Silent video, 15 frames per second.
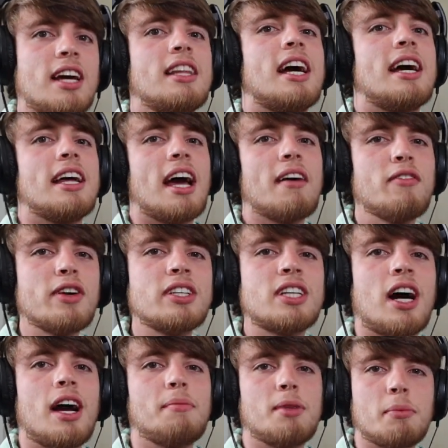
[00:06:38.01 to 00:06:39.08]
That every
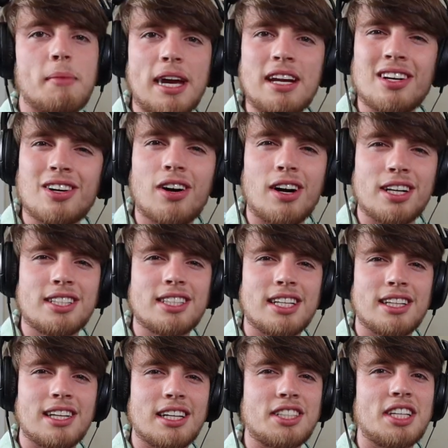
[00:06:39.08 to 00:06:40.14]
time the main
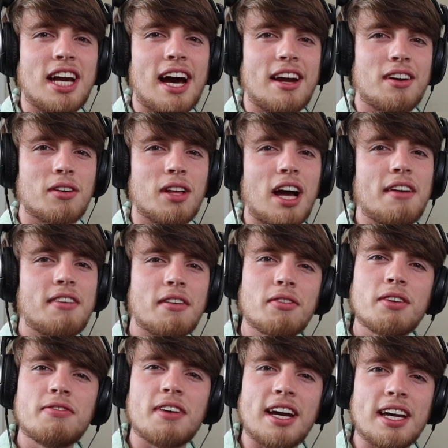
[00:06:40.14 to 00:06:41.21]
constant that she had in her life,
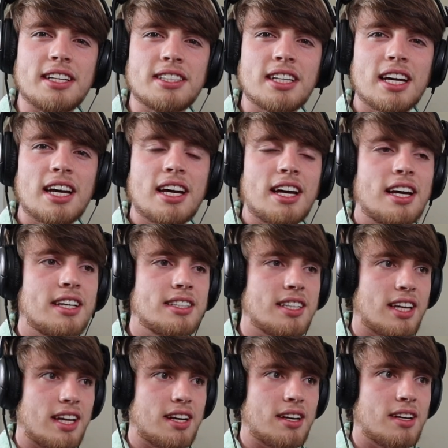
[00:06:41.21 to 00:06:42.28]
every phase, is
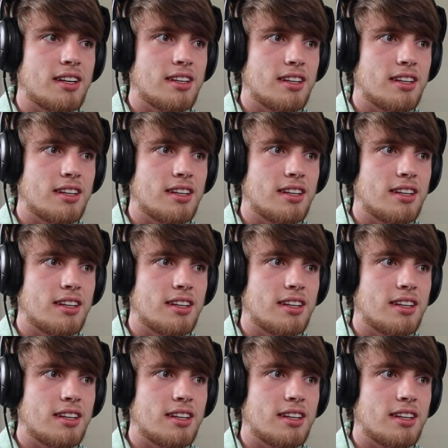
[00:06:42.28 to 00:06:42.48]
like